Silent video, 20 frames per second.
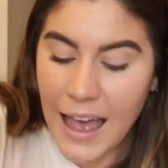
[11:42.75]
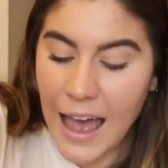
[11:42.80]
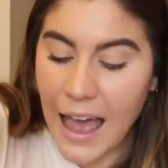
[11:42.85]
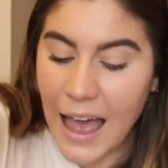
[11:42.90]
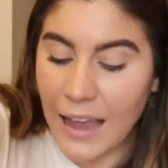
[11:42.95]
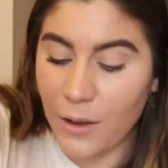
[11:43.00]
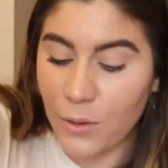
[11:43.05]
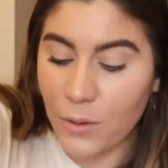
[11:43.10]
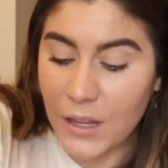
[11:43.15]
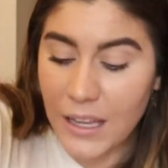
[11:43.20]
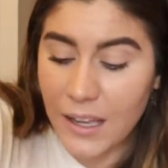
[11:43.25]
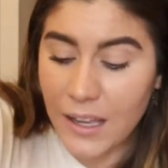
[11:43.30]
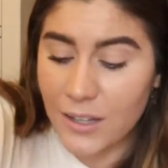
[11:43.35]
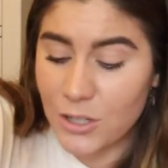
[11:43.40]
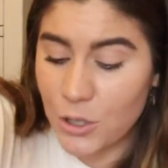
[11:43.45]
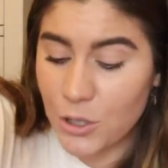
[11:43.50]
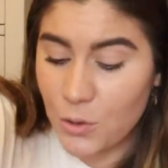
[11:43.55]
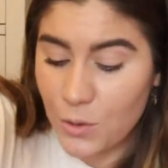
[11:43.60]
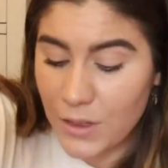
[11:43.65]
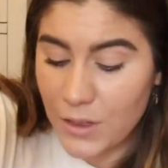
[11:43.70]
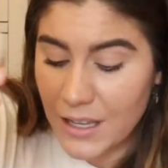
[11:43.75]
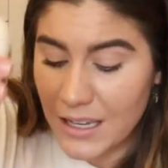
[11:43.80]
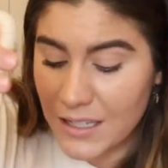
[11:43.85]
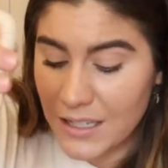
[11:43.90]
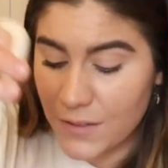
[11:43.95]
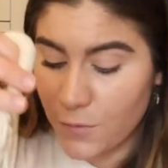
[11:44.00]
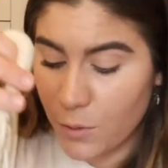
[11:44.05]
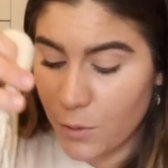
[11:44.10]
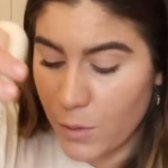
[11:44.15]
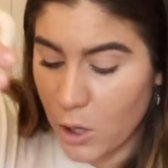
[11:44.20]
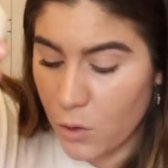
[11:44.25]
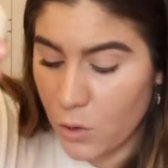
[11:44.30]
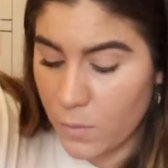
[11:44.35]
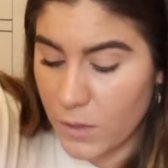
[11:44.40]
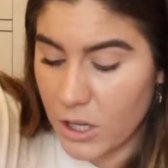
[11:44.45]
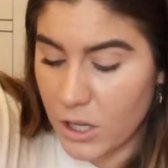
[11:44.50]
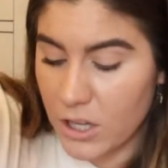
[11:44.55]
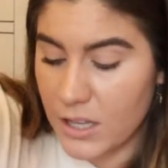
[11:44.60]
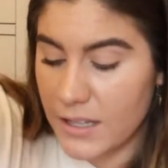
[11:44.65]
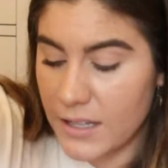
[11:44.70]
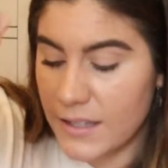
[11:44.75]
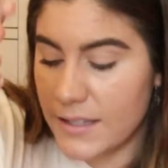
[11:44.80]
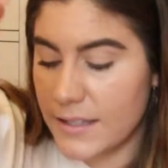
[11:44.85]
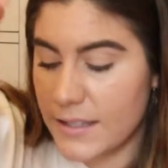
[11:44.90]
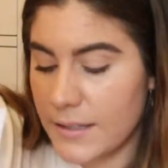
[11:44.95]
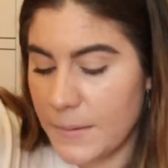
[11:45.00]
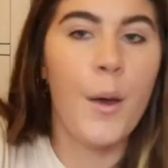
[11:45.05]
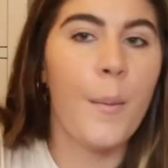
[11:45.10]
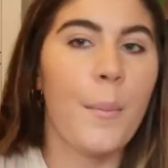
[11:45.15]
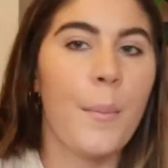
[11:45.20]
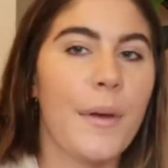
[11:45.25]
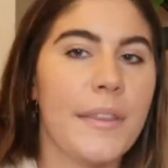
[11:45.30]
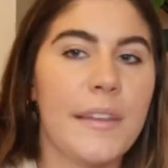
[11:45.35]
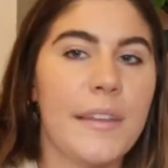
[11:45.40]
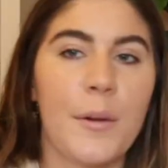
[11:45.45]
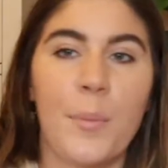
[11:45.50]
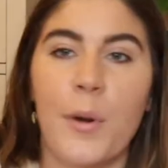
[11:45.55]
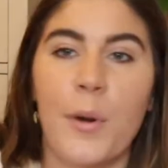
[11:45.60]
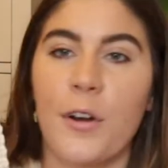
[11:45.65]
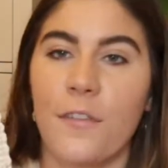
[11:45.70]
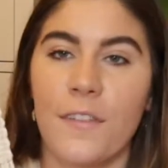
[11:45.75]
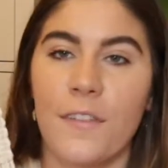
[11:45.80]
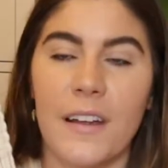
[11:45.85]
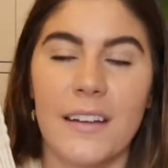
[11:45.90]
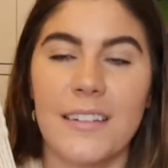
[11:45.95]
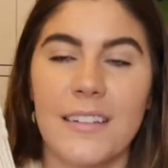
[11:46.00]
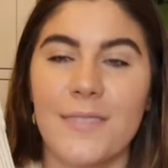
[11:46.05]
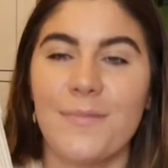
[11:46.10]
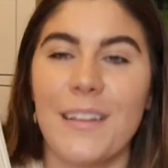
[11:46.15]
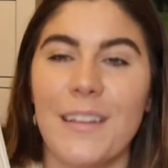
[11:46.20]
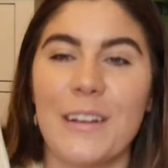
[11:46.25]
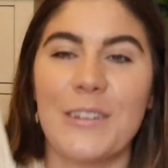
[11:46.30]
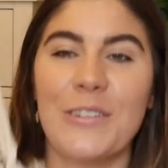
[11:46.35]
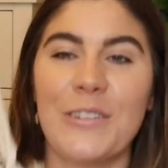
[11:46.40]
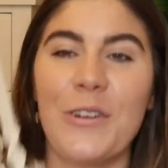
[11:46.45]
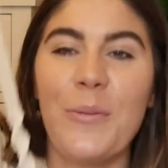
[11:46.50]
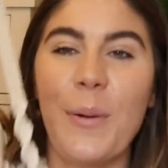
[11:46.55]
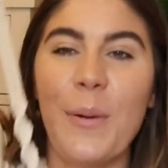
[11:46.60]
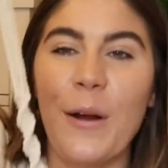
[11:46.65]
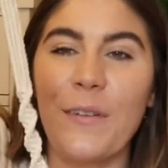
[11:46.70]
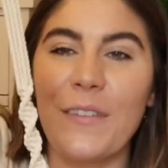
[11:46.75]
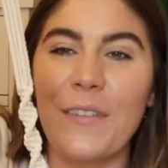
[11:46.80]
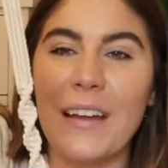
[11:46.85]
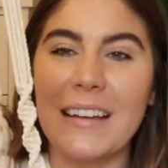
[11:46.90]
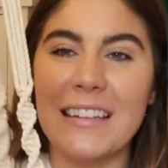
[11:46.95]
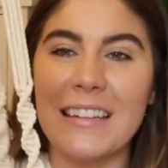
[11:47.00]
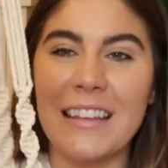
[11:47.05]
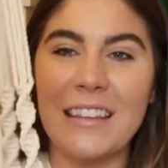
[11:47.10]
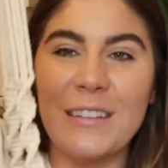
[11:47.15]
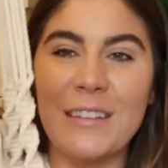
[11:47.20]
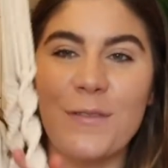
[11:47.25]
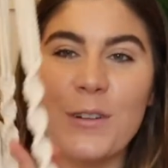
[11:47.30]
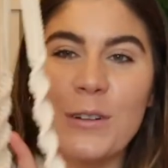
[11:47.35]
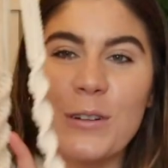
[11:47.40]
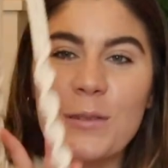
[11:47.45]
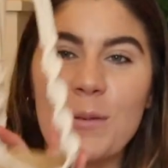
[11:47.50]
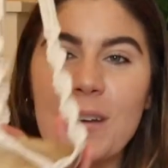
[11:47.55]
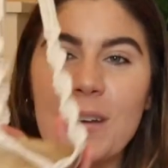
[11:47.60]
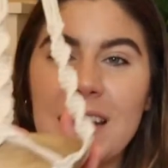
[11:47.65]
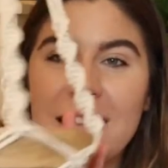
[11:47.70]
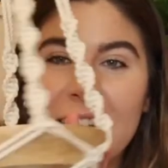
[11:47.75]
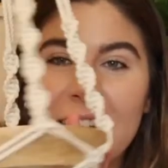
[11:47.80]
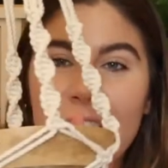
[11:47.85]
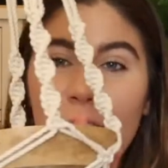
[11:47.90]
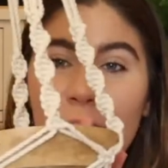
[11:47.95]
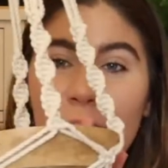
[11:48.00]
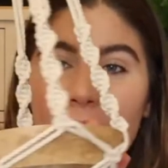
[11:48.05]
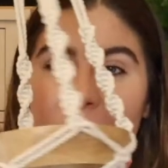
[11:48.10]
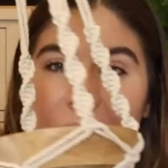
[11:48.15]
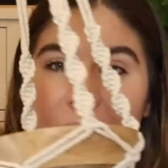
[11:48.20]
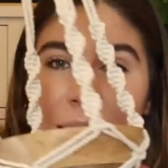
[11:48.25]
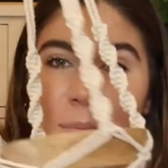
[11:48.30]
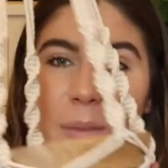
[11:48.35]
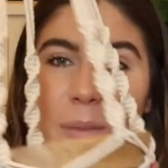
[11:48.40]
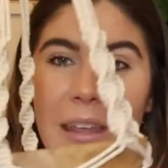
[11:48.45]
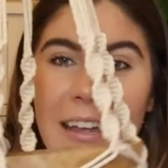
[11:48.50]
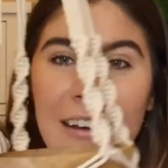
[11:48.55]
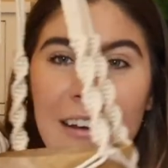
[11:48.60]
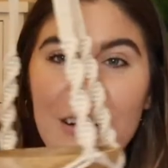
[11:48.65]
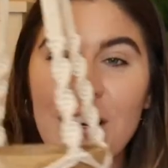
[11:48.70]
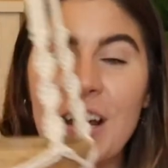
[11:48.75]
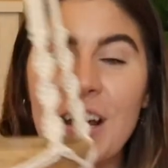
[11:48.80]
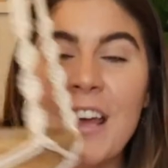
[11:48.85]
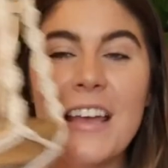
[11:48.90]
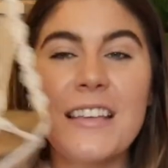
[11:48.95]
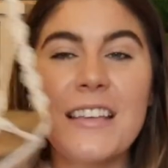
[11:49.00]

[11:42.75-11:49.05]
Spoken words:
I only got two things from Home Goods, but they're perfect. They're so perfect. And this first one is another hanging planter.